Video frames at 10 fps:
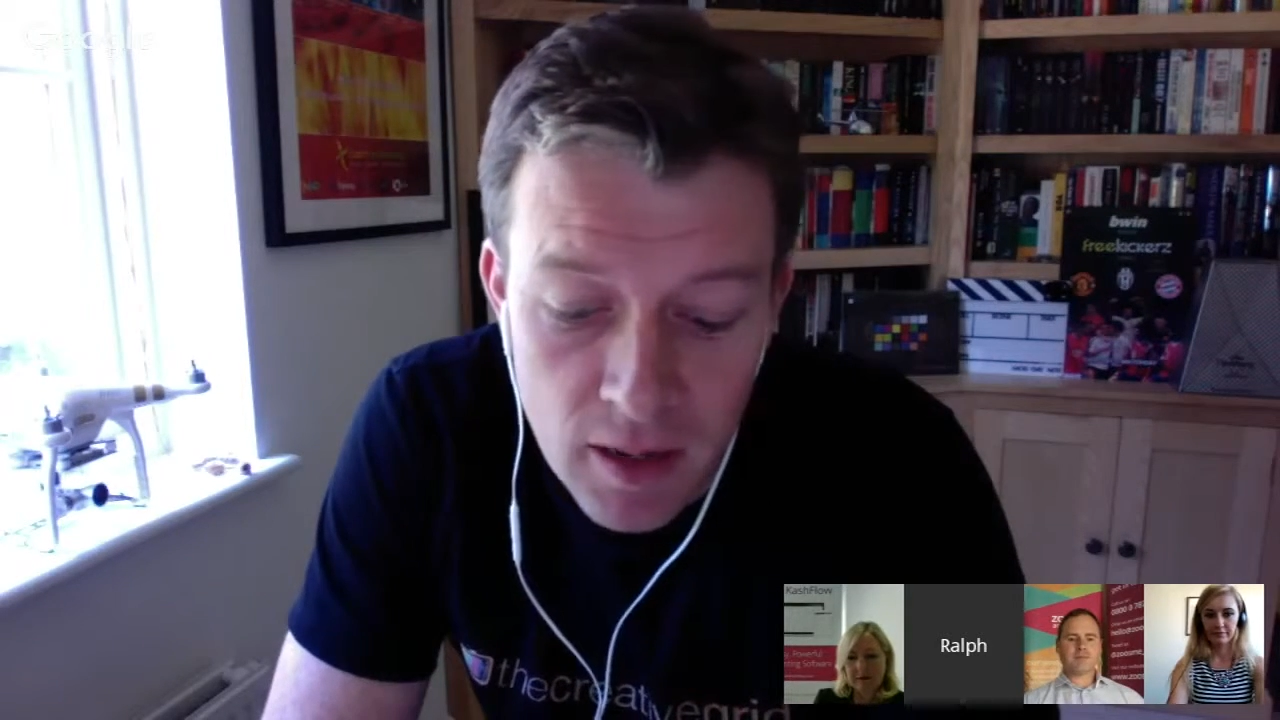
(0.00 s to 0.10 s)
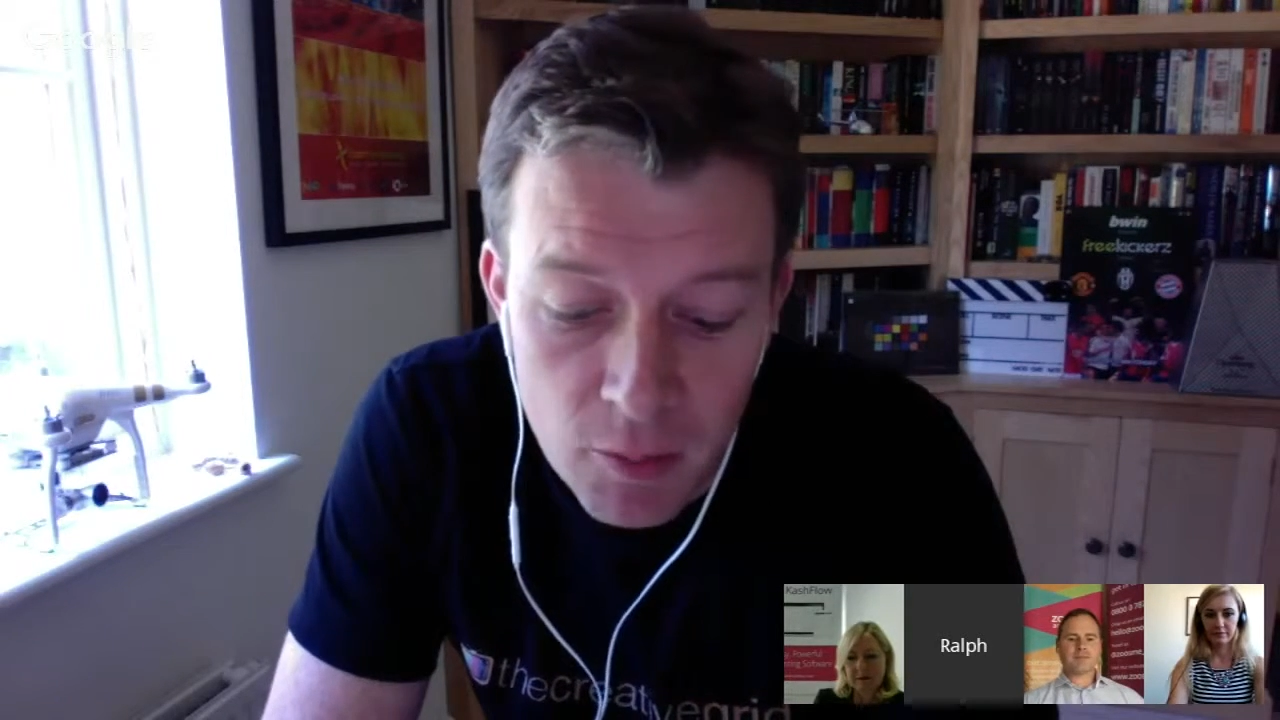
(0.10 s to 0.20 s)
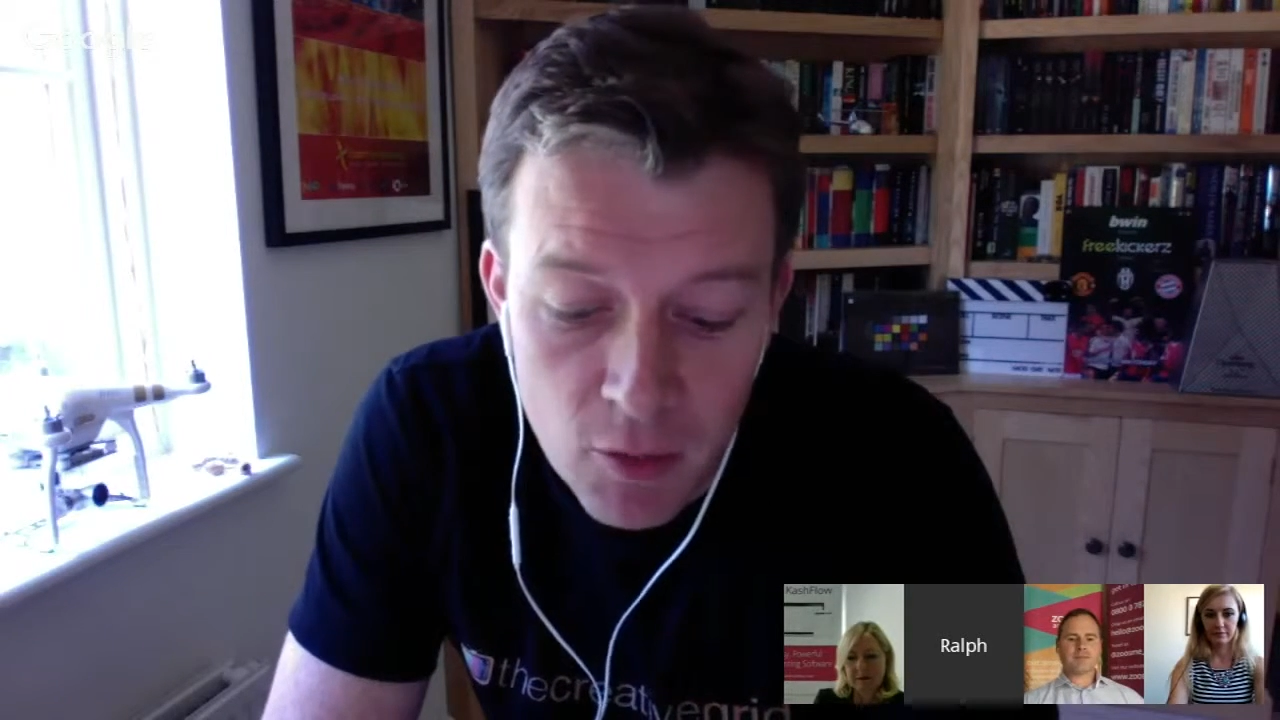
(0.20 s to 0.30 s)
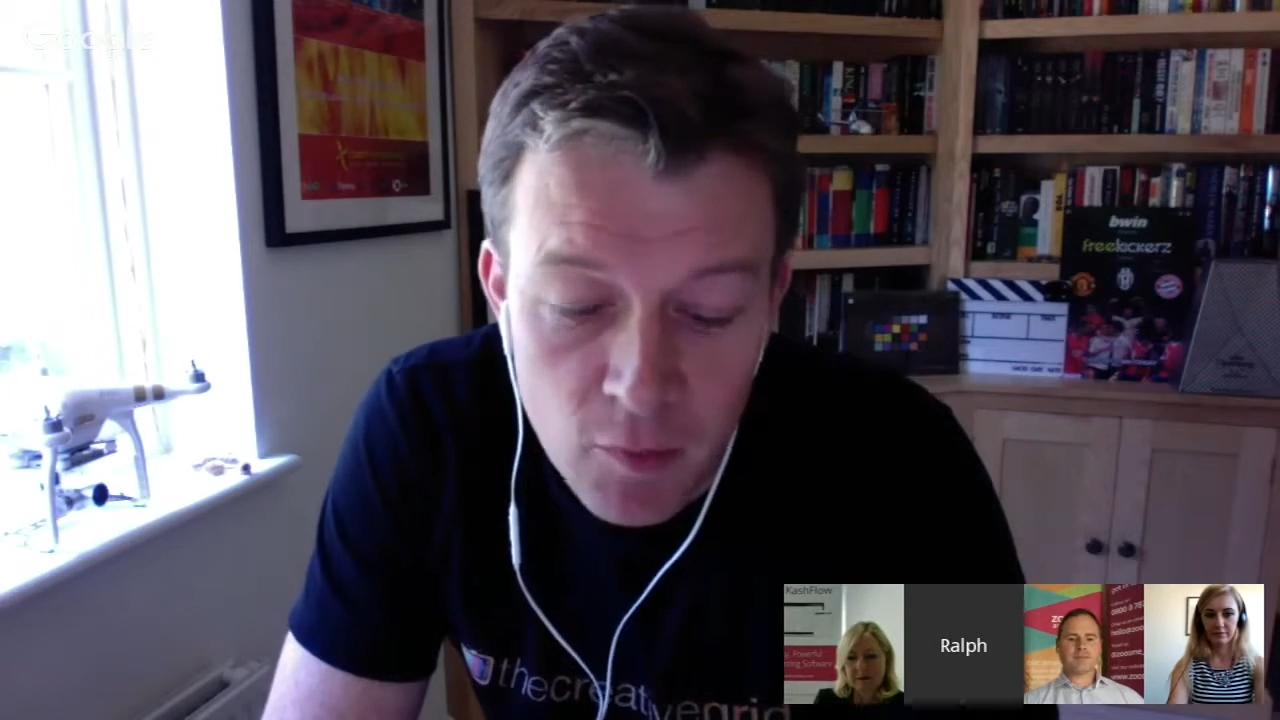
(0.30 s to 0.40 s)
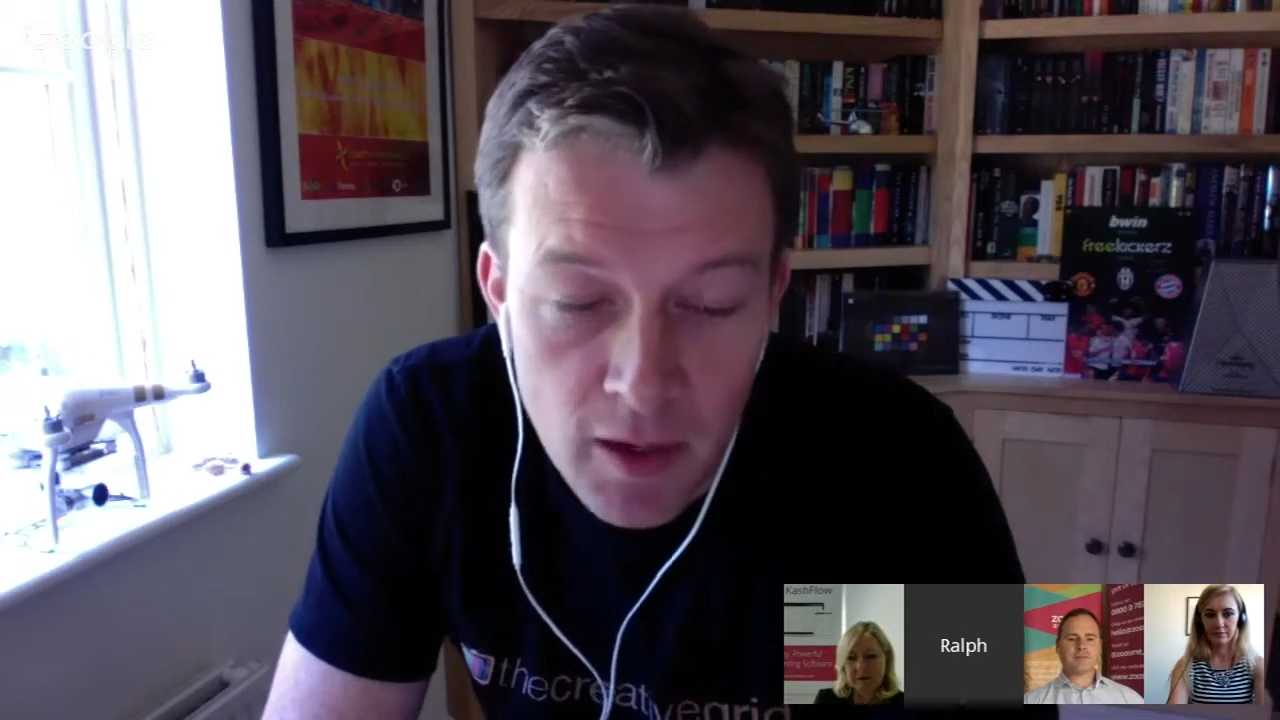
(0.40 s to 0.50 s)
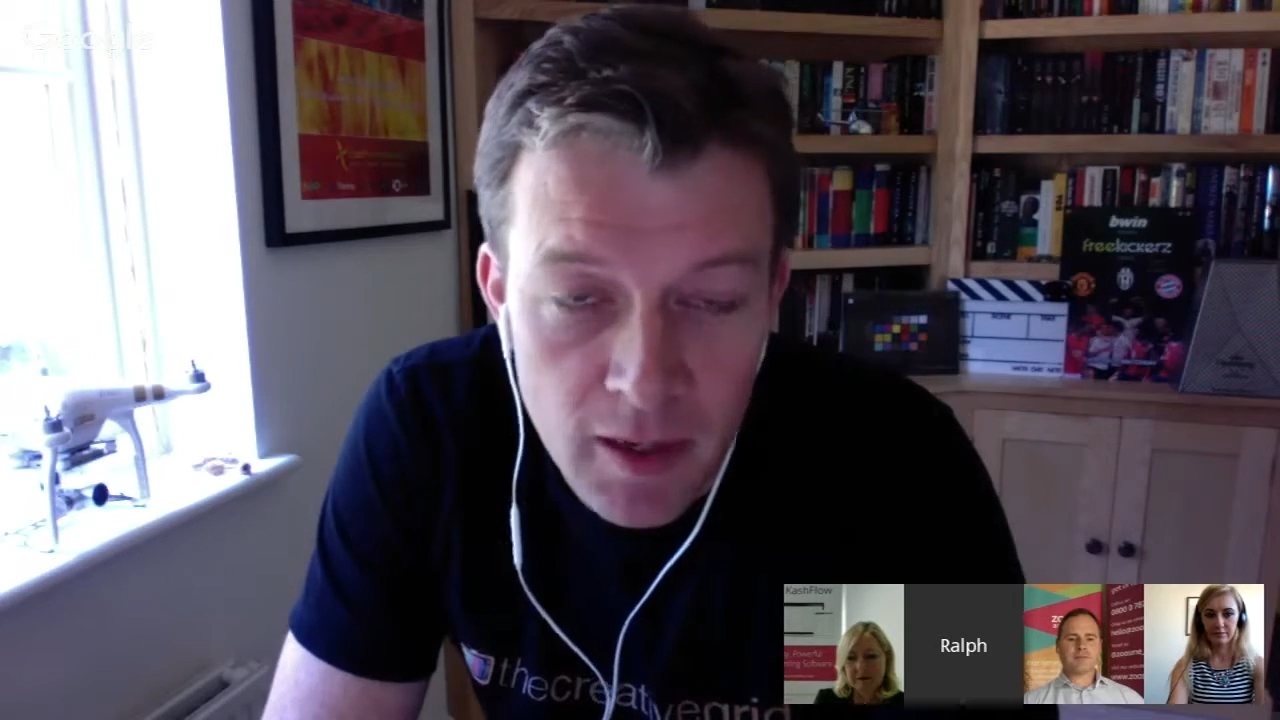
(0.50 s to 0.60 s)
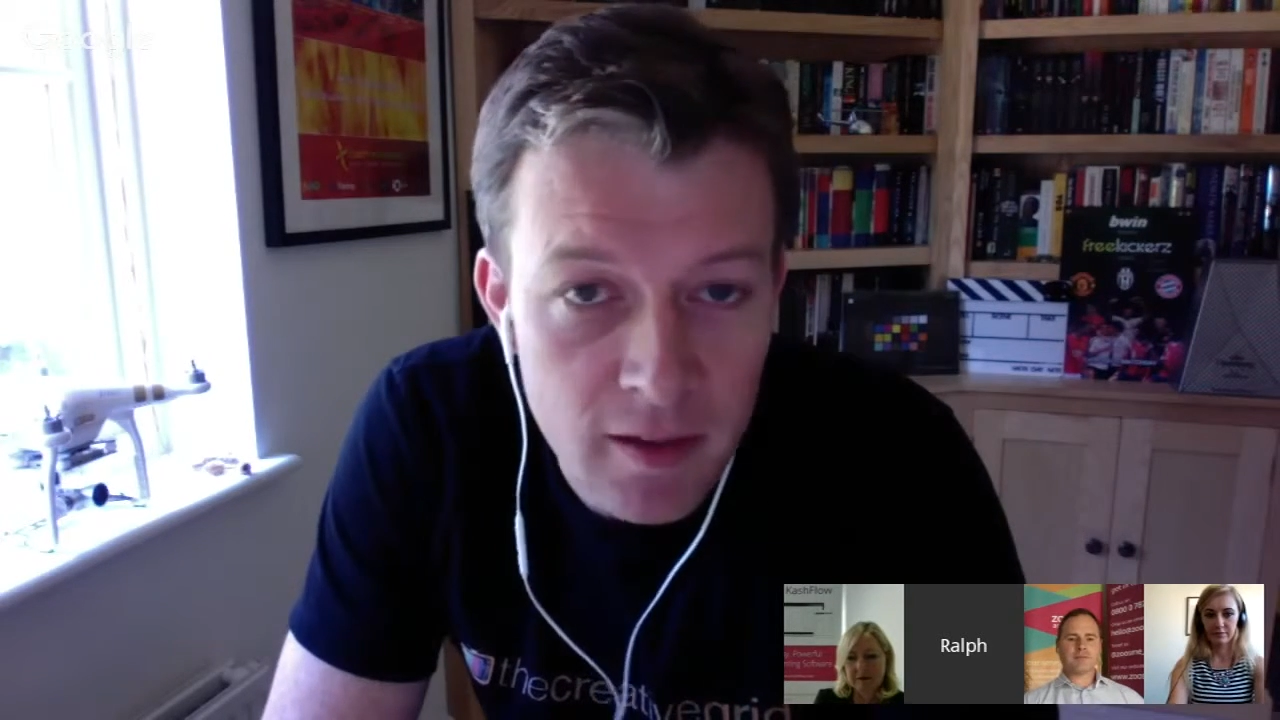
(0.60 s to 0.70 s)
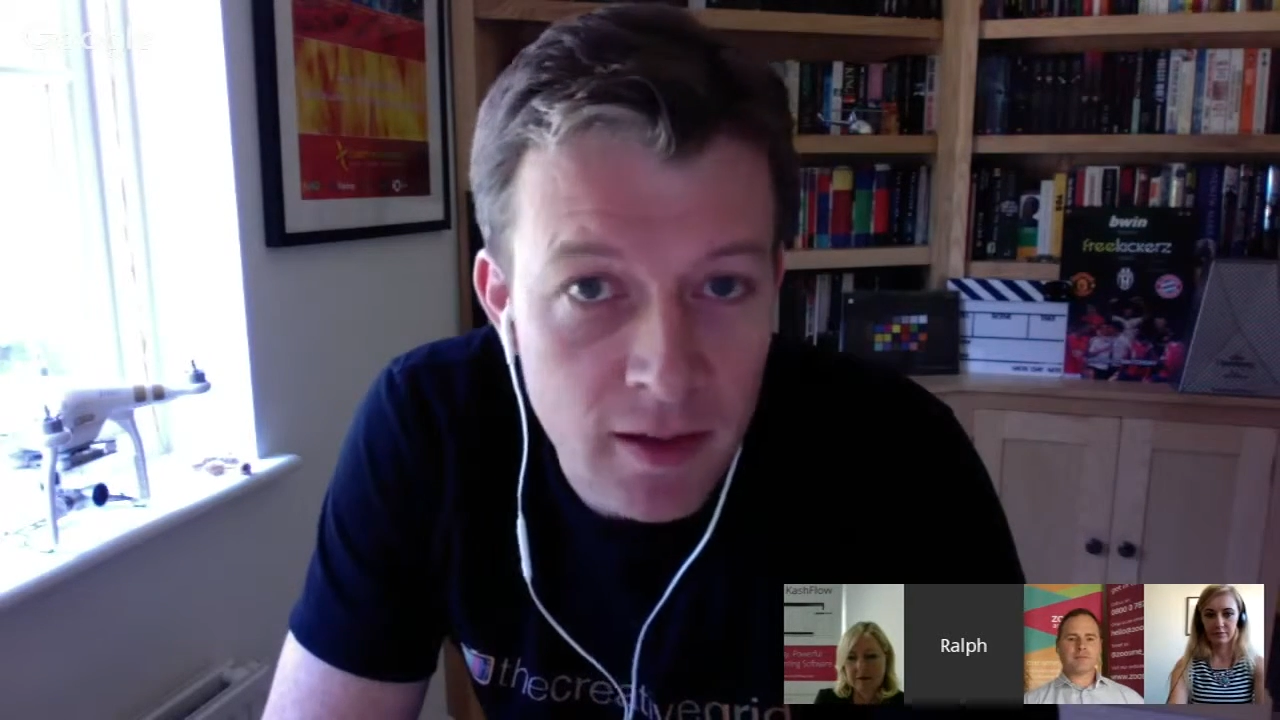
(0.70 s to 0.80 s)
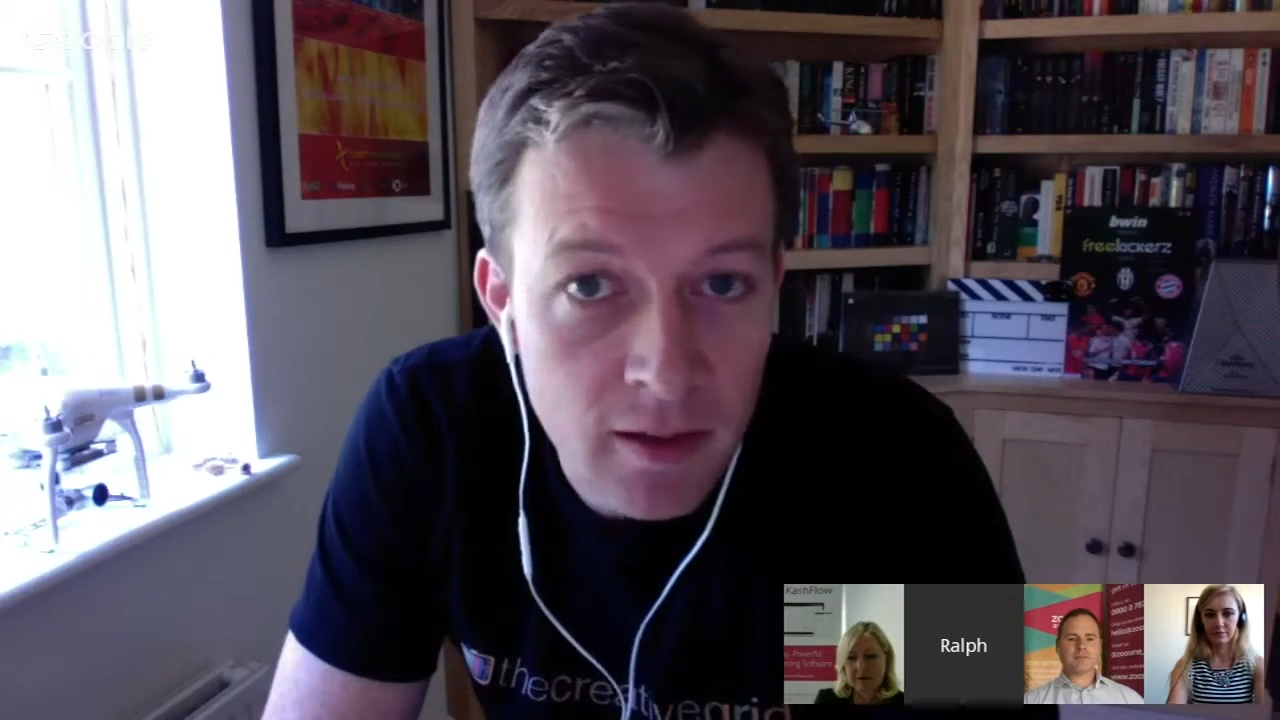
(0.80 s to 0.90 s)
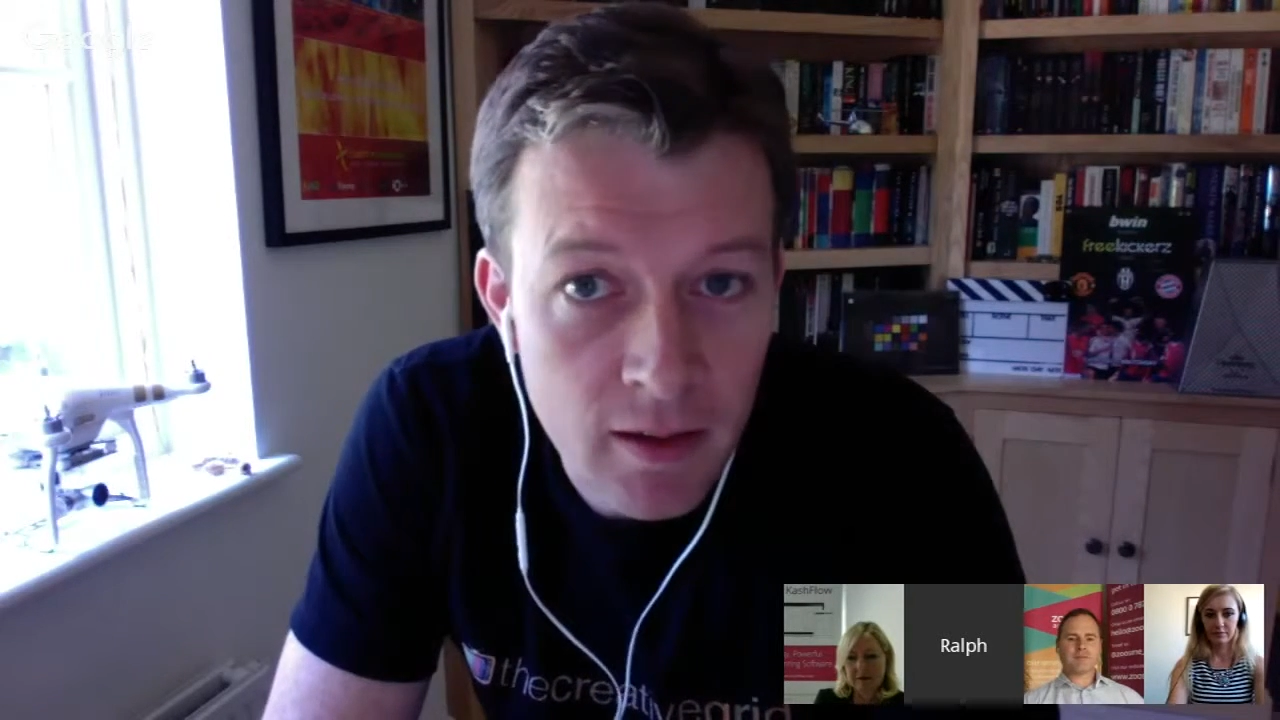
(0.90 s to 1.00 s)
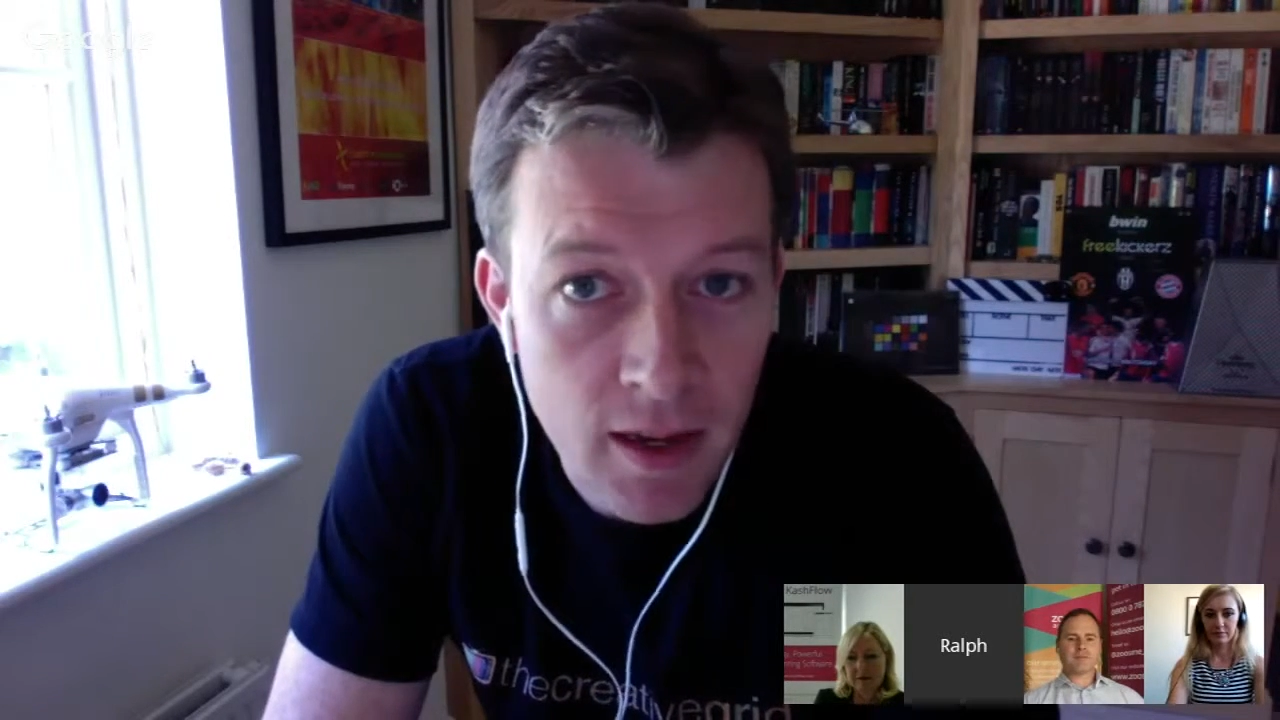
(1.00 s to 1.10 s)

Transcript: provider